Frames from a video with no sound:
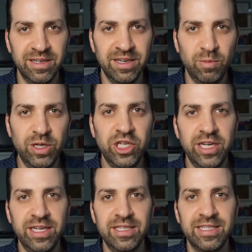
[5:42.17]
which
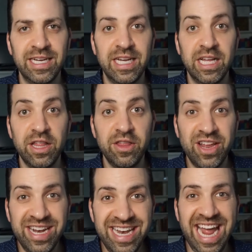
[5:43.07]
is the
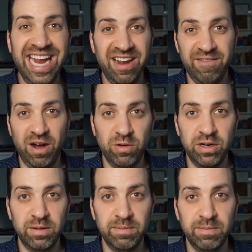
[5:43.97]
negative outcome